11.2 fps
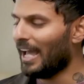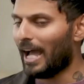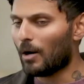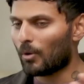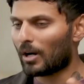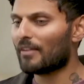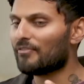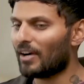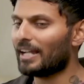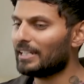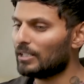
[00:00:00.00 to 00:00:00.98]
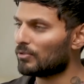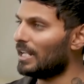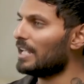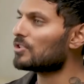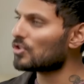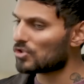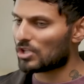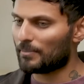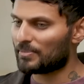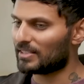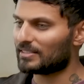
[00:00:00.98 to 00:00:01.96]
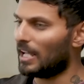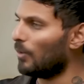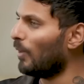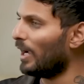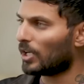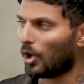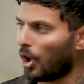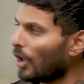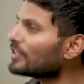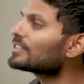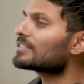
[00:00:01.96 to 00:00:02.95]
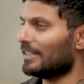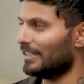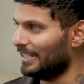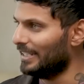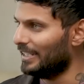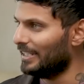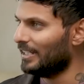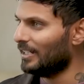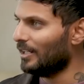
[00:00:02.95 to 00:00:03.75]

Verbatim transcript: And what I find in relationships is that we're constantly